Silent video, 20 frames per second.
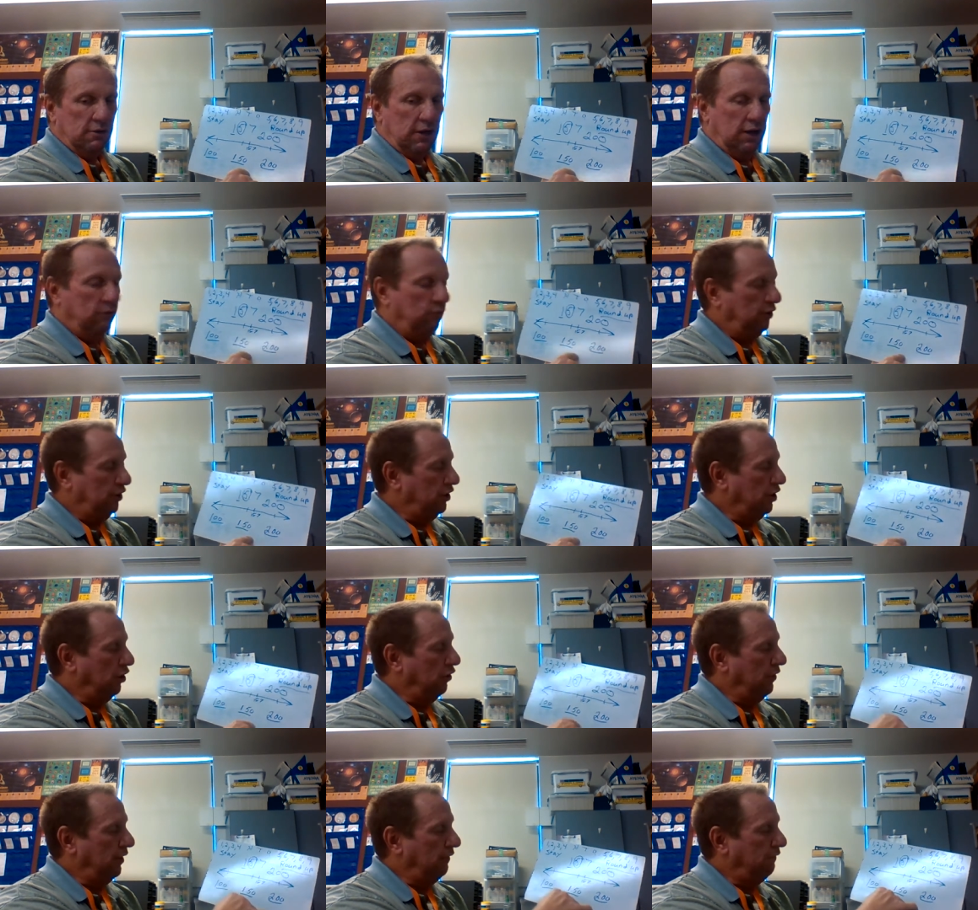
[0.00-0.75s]
And we
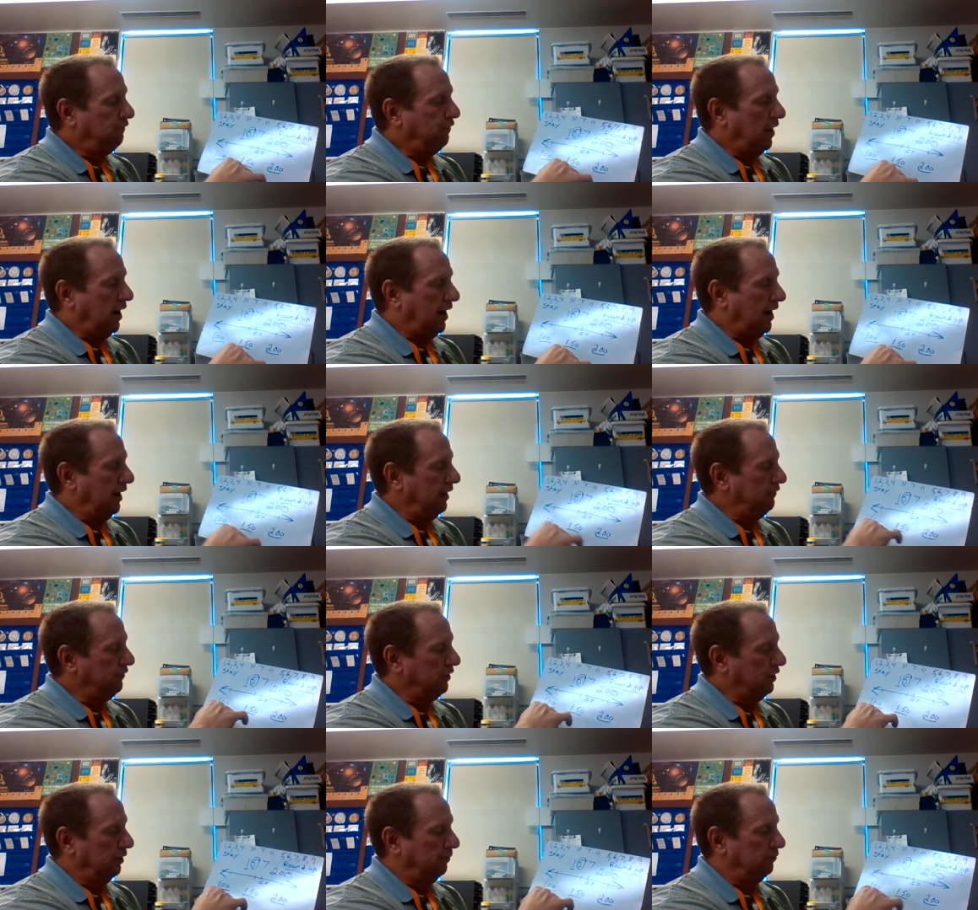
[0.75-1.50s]
know that
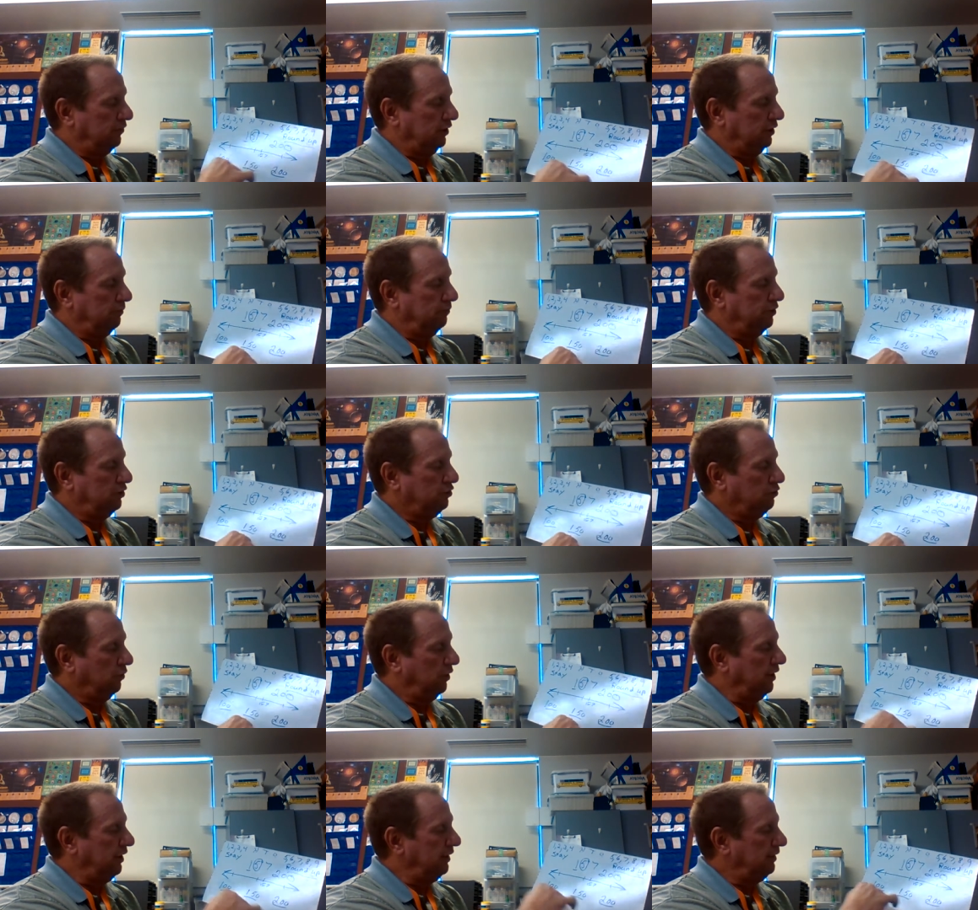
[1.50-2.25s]
five comes in
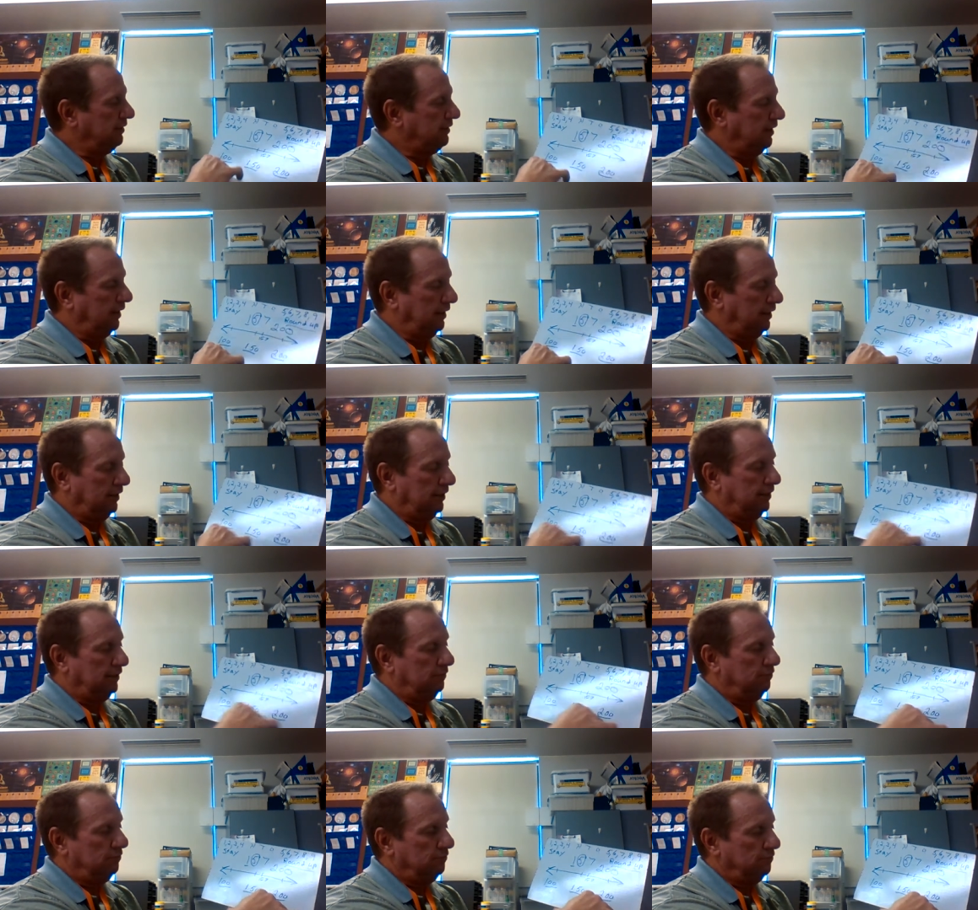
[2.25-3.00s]
between
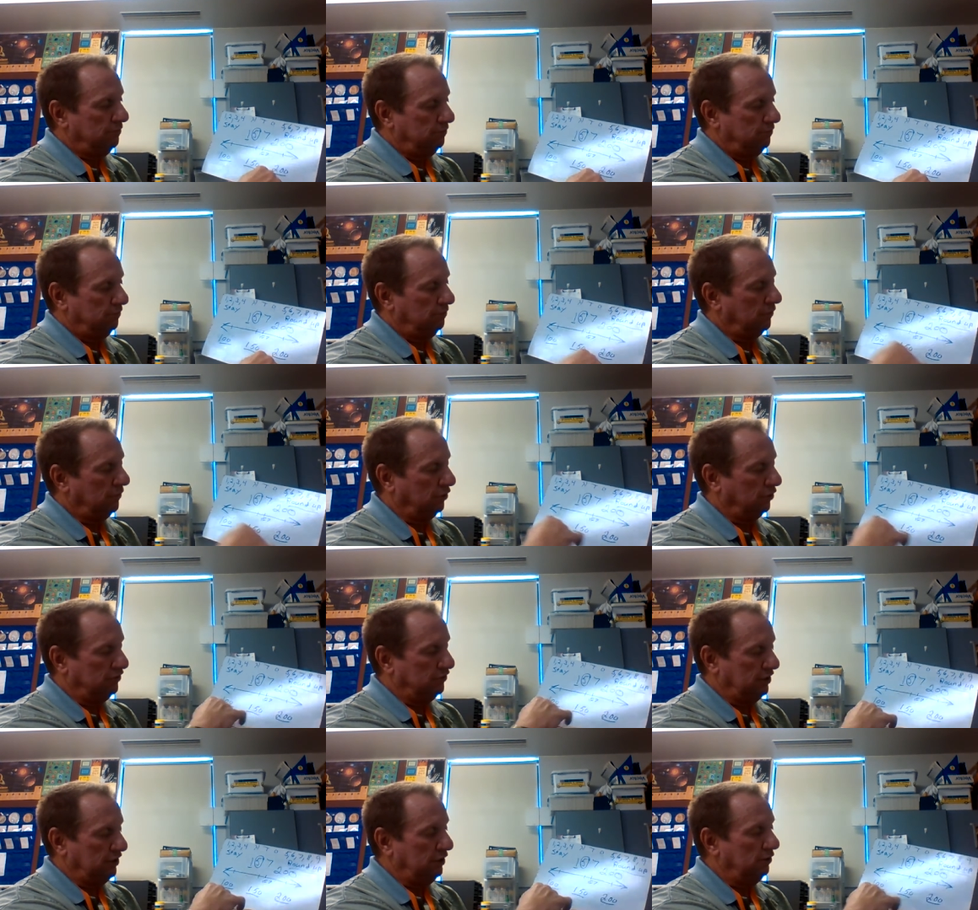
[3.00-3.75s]
10
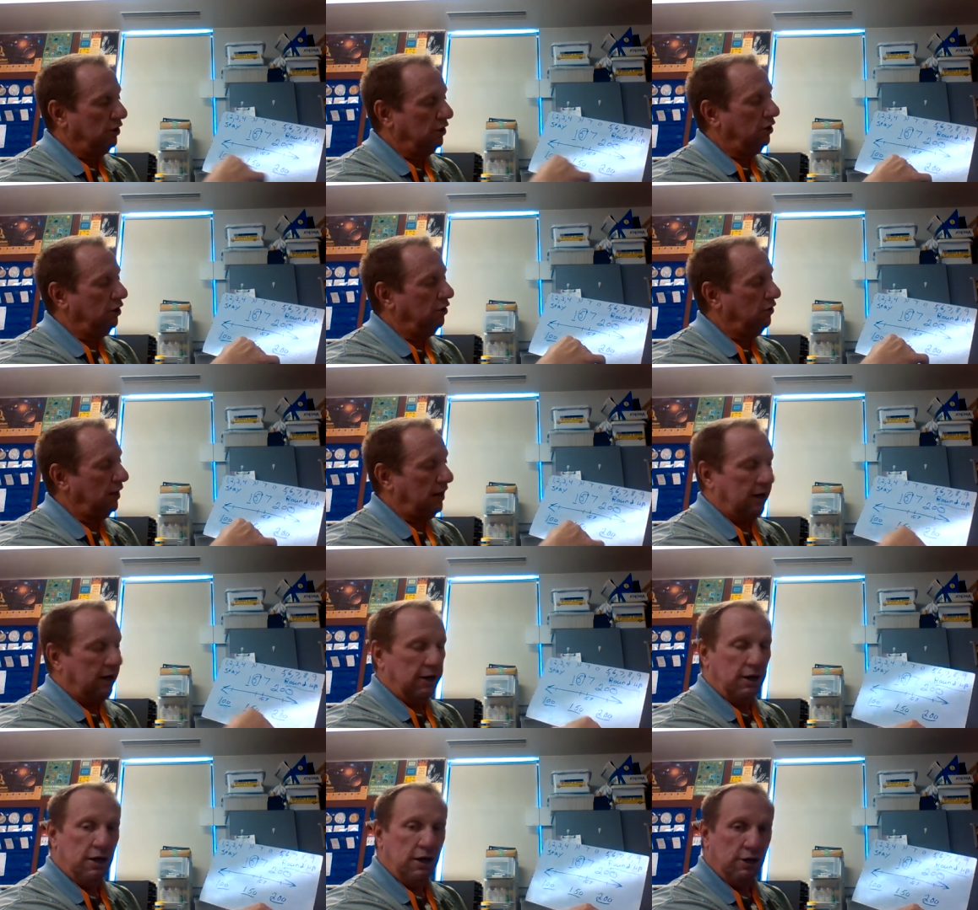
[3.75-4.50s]
or zero
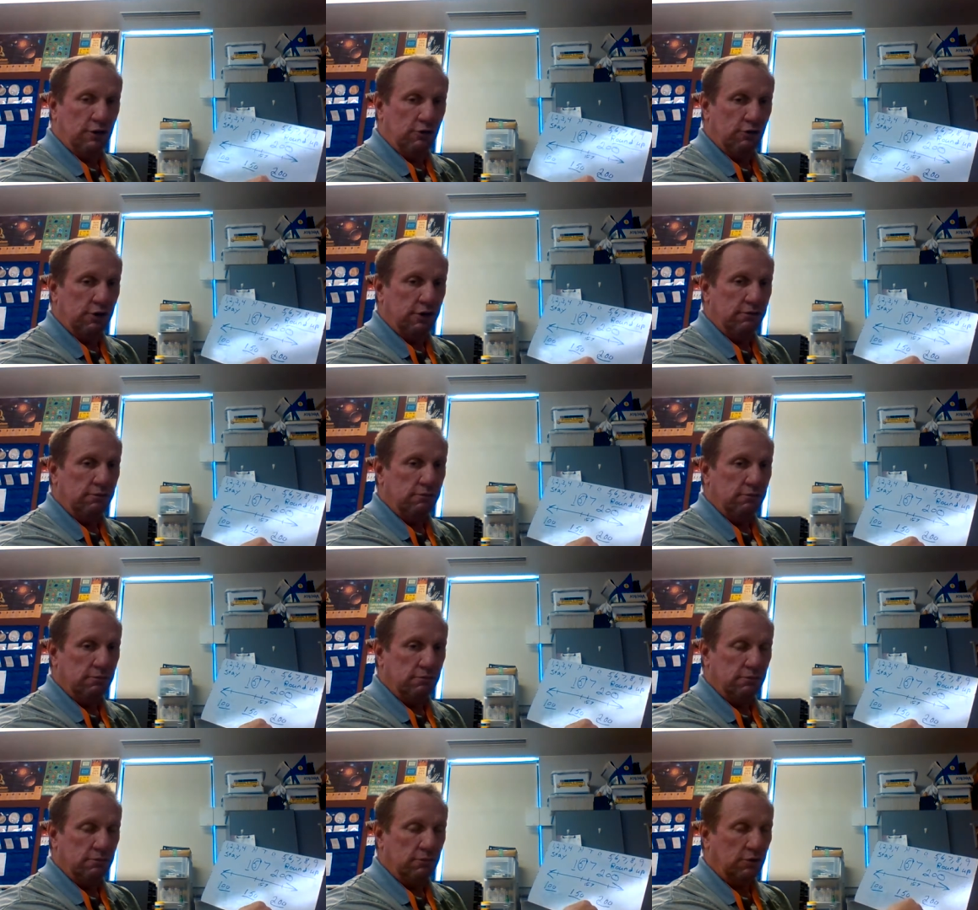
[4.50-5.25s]
and a 100.
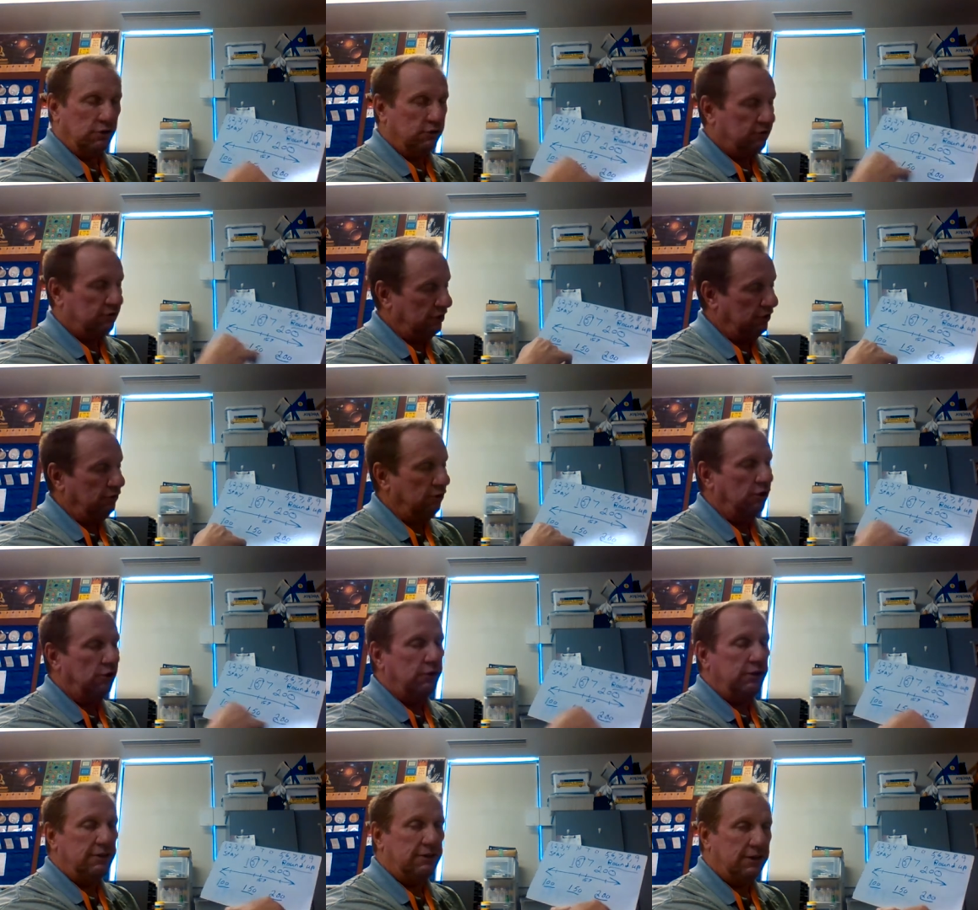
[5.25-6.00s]
Or
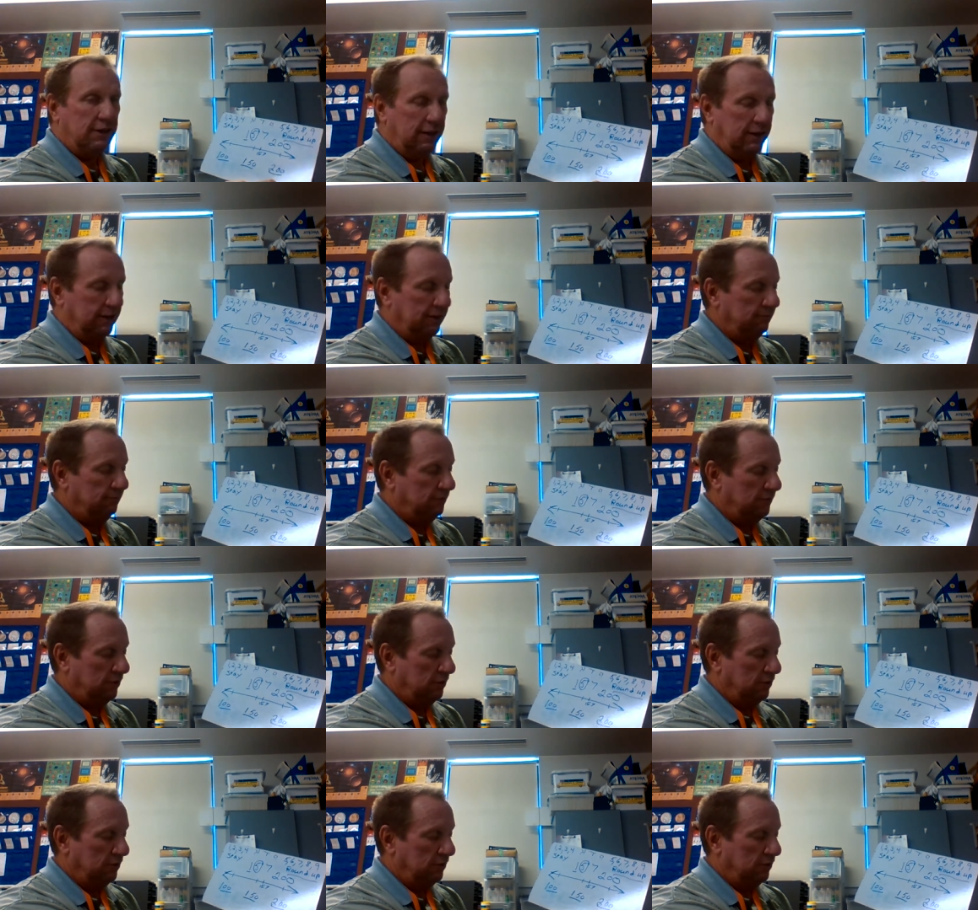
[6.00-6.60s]
zero and 10.